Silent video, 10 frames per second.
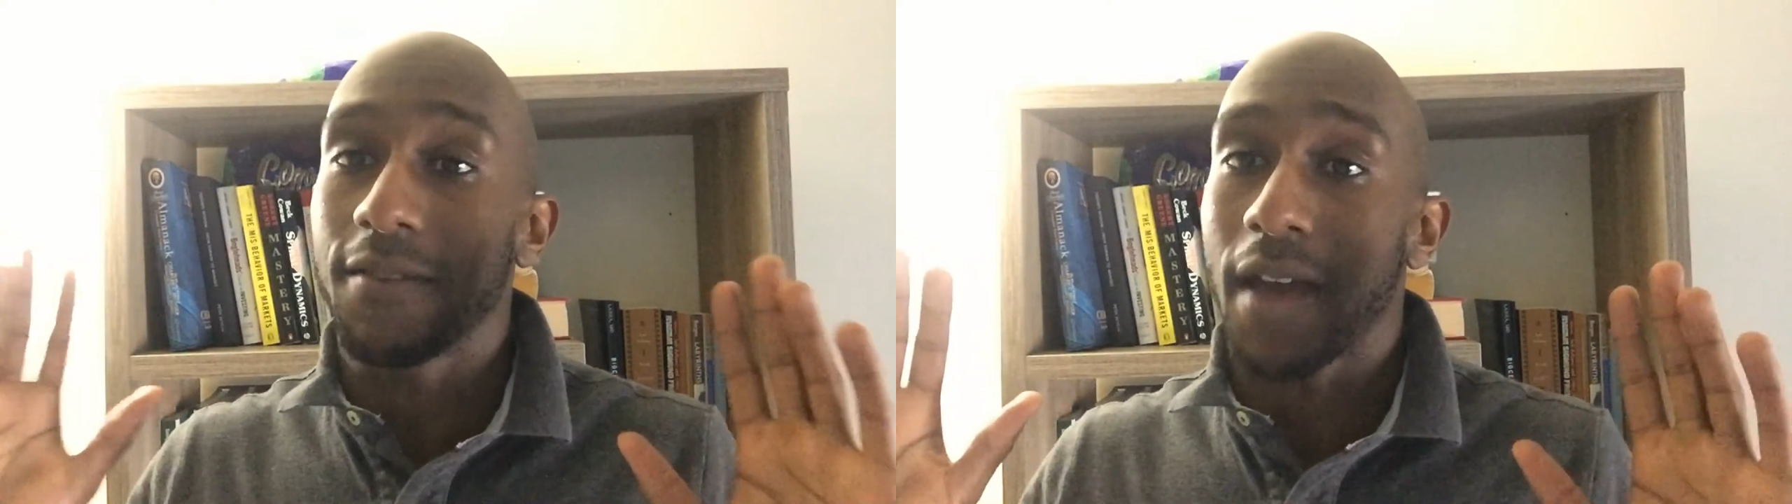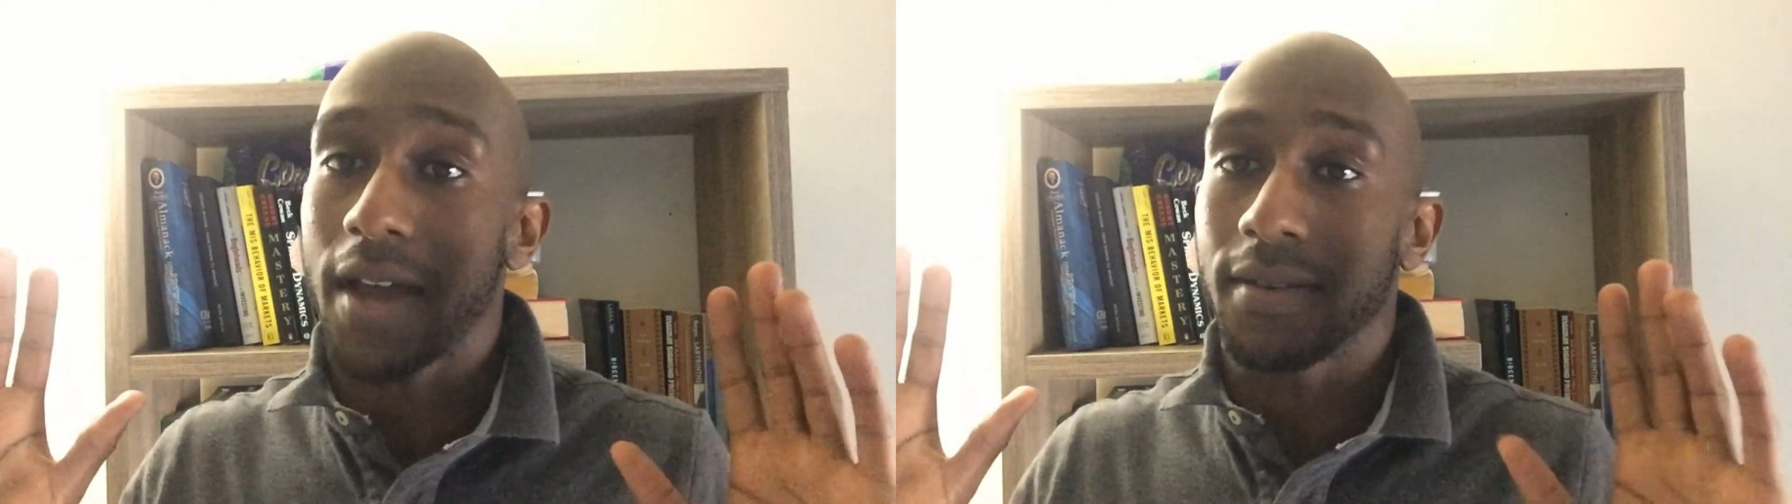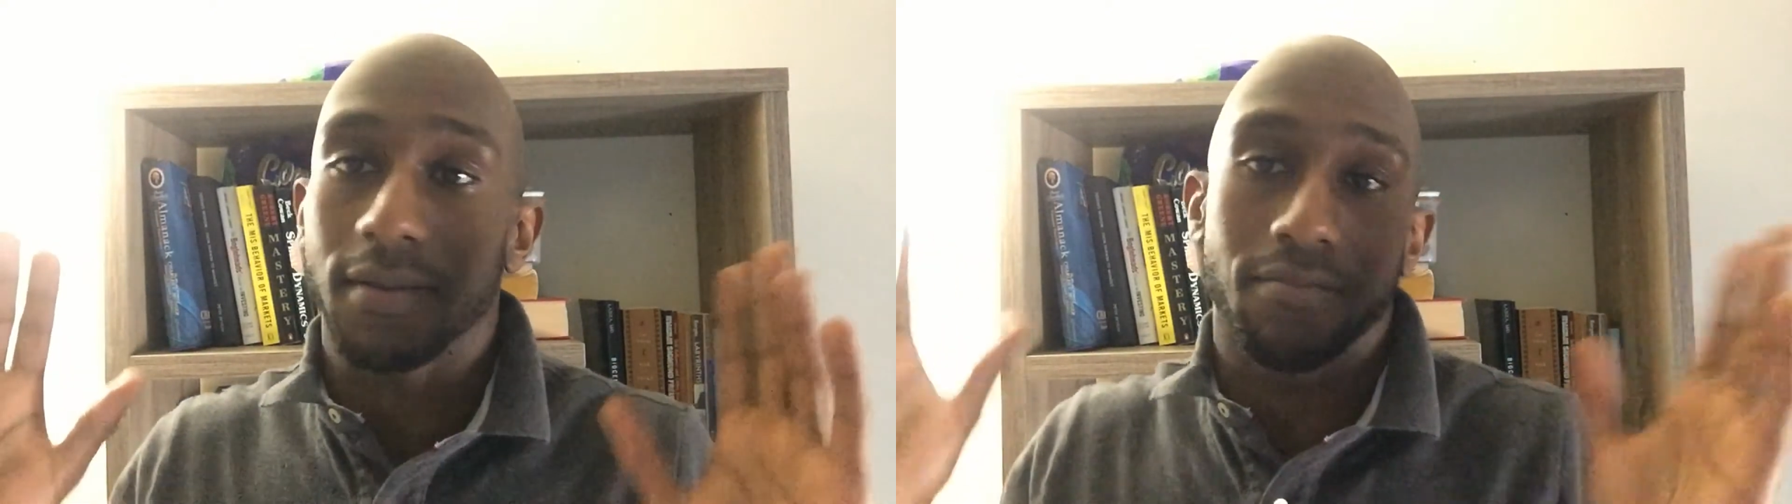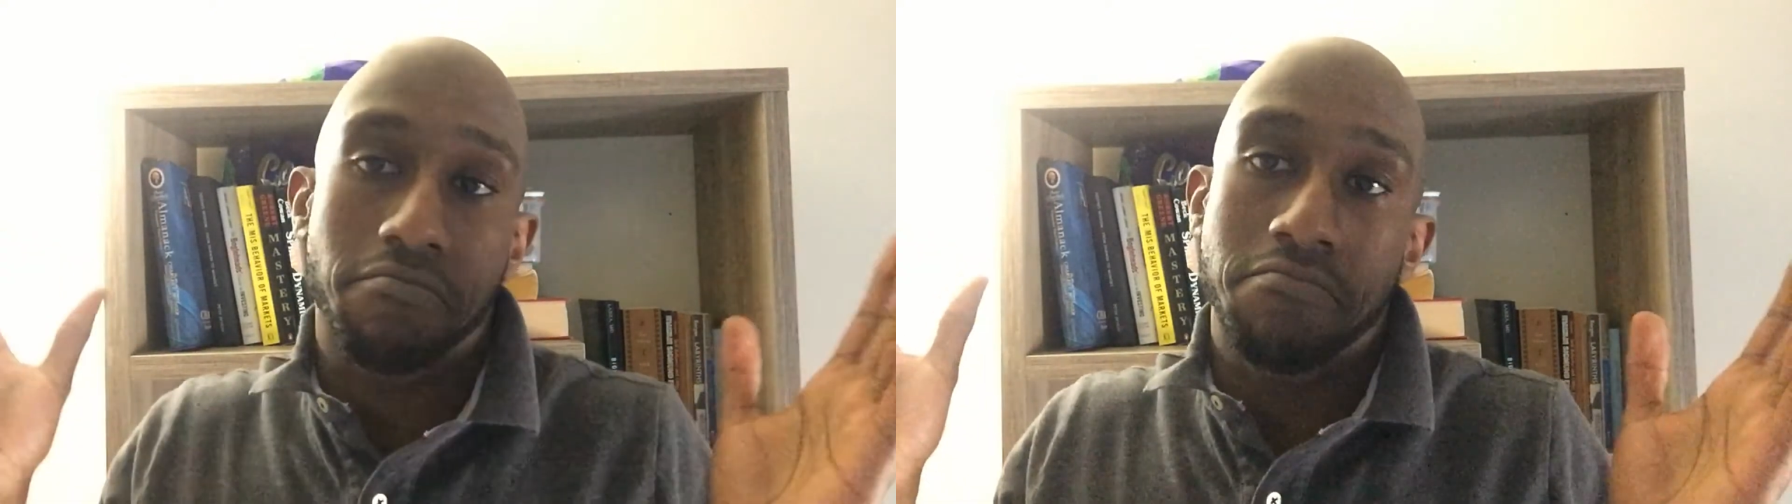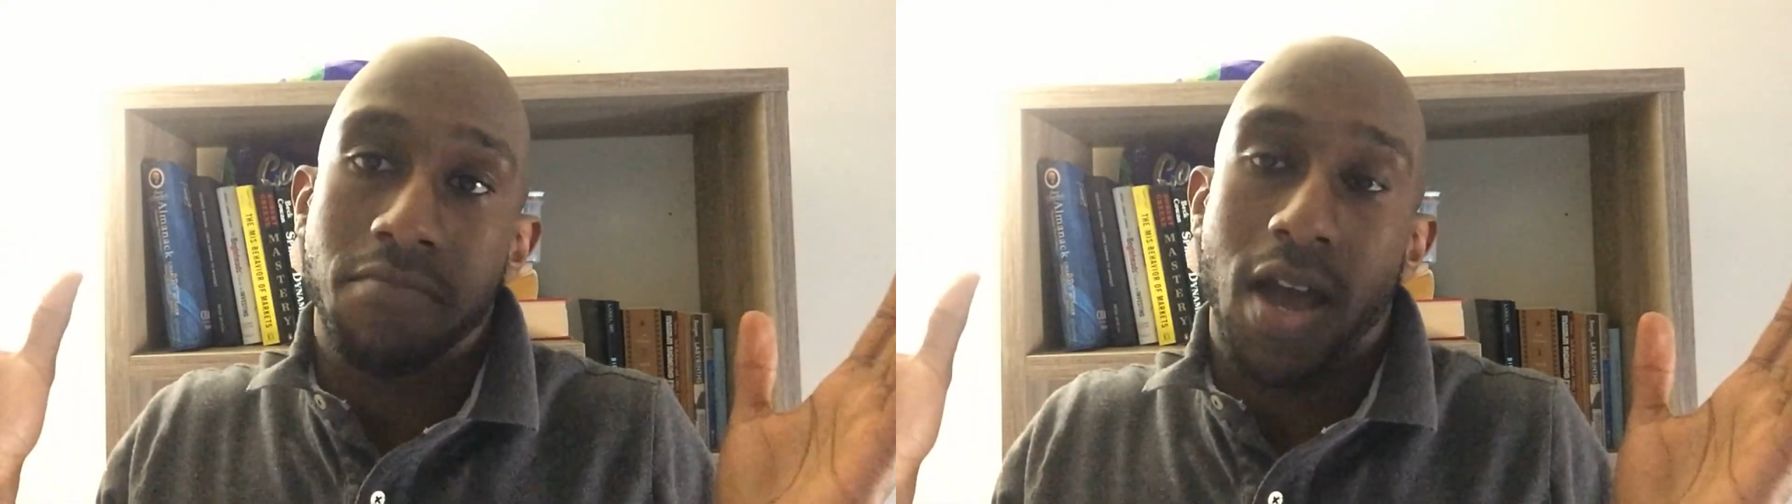fat.
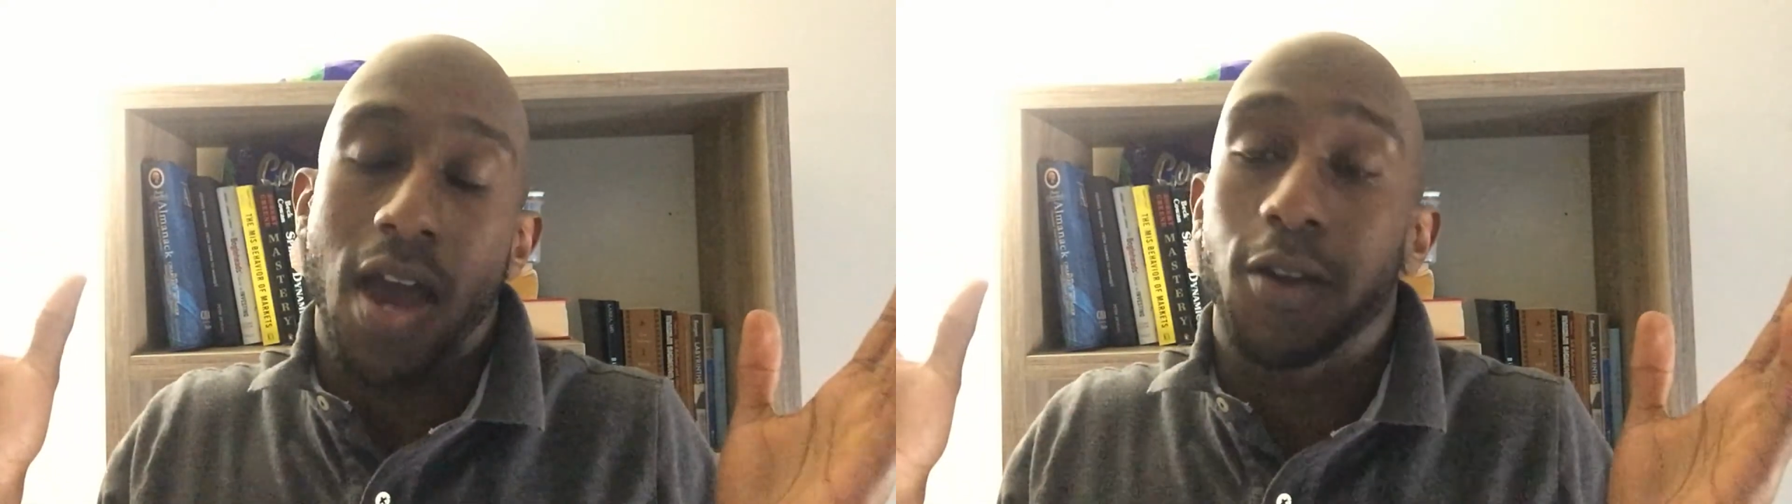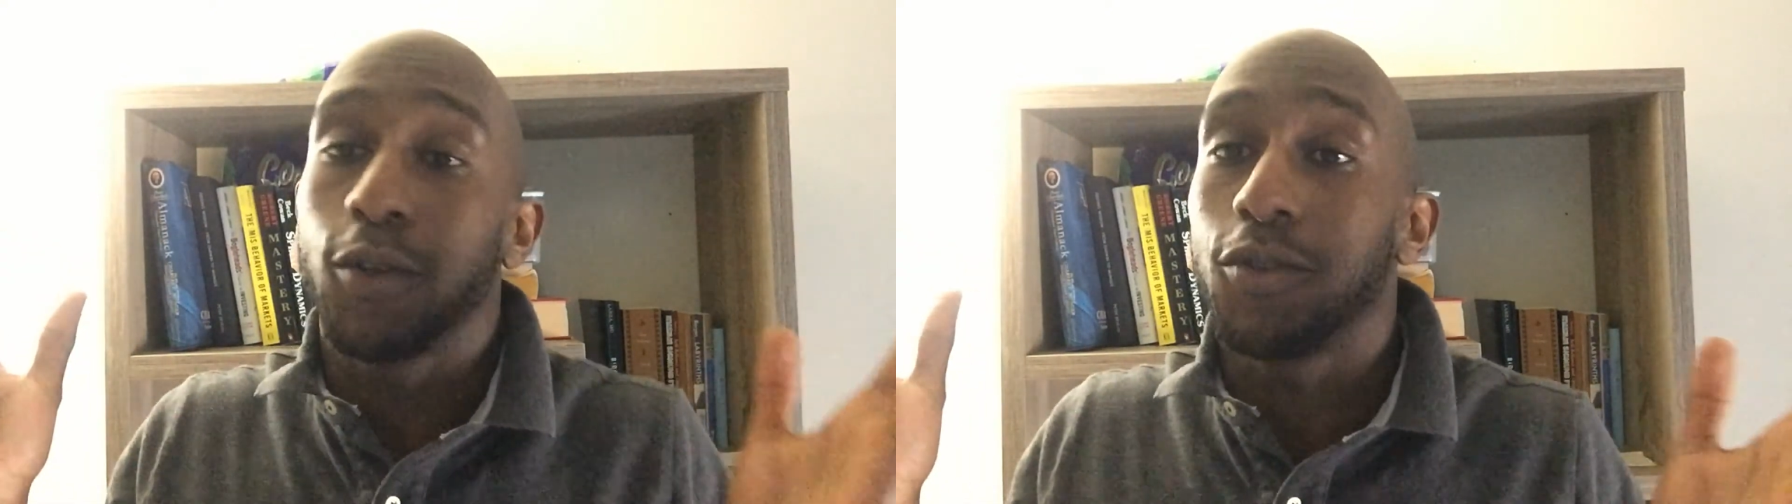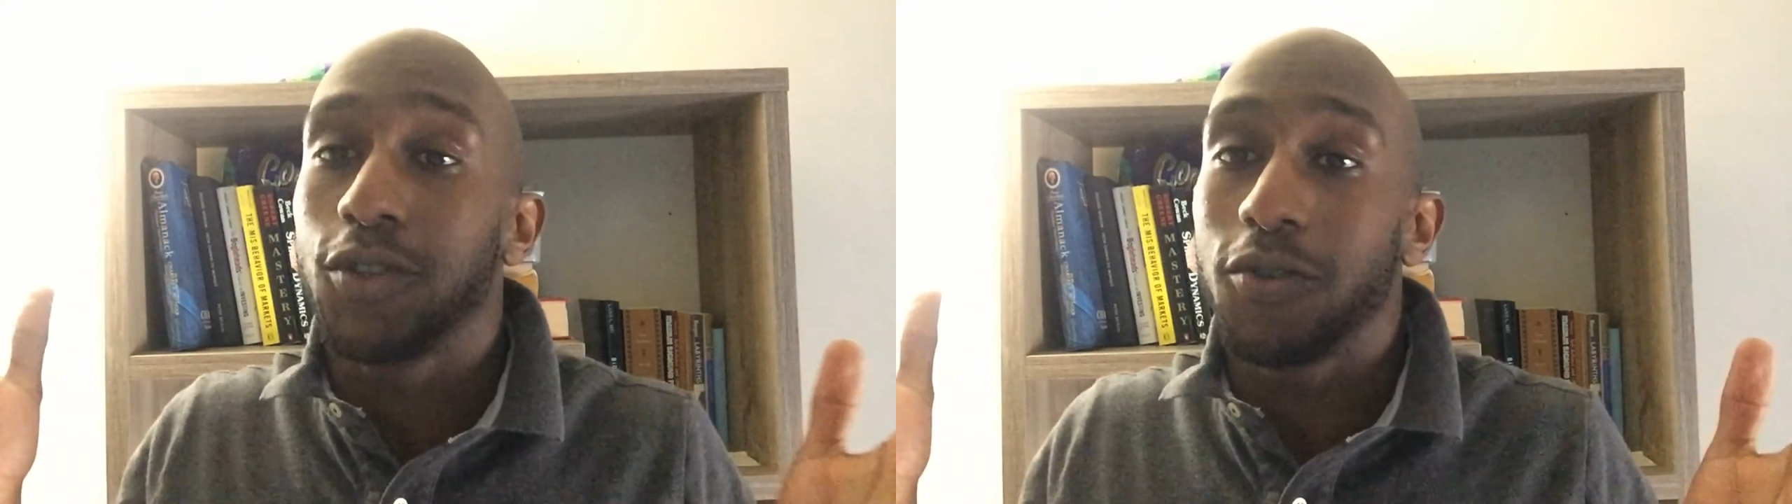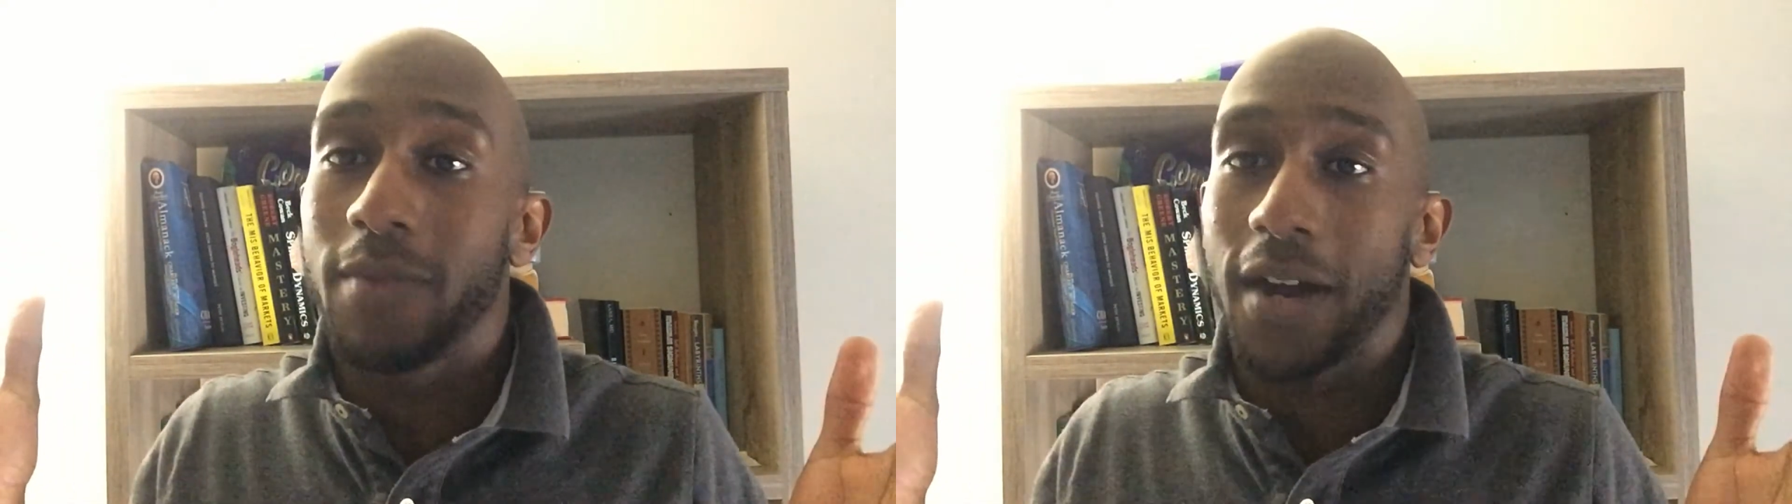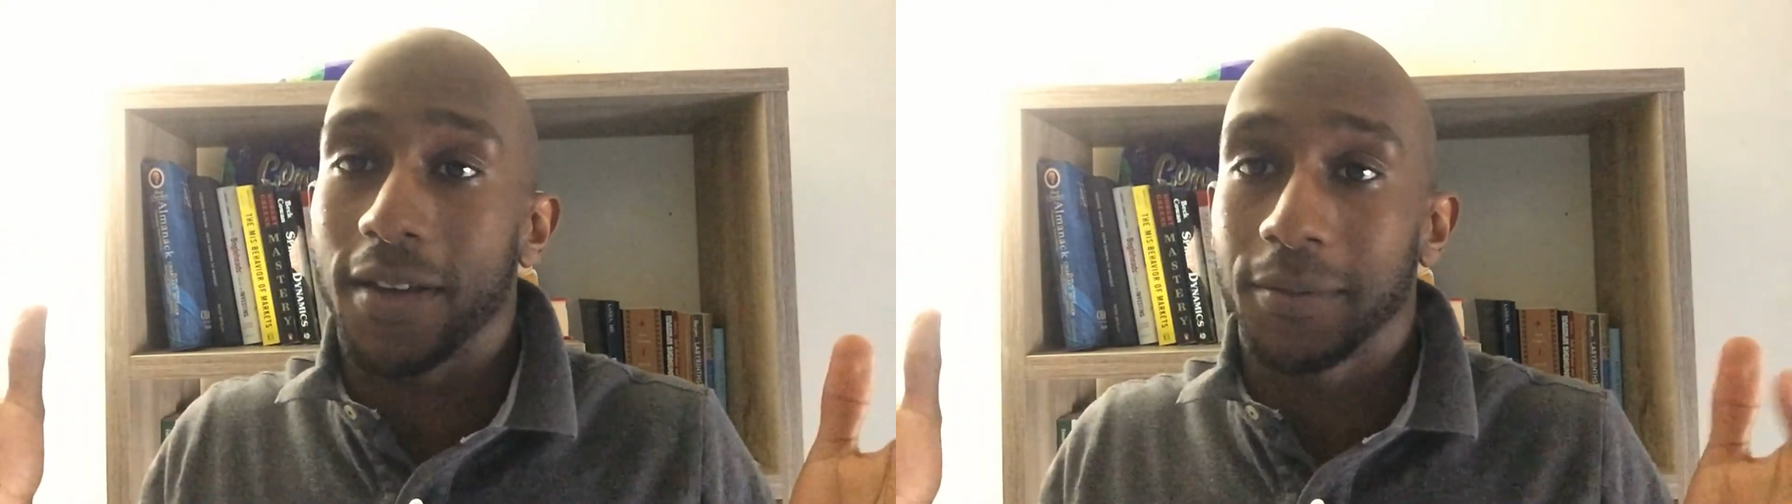I don't know what to do
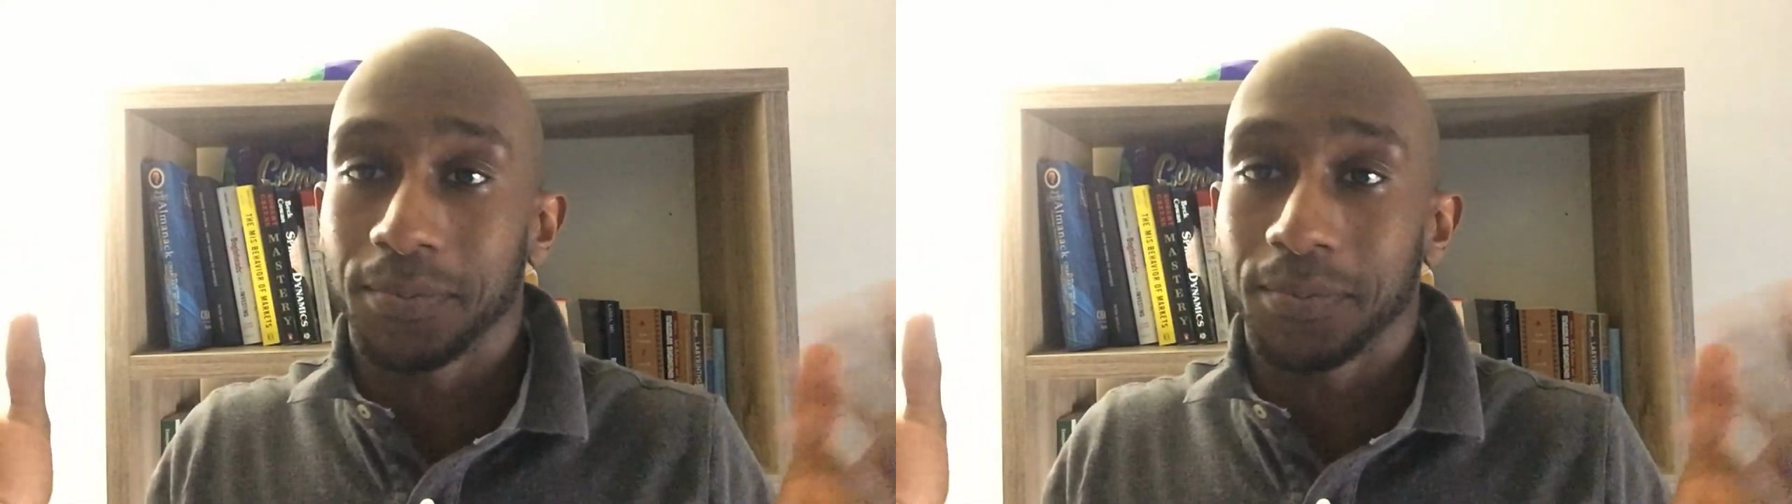about it.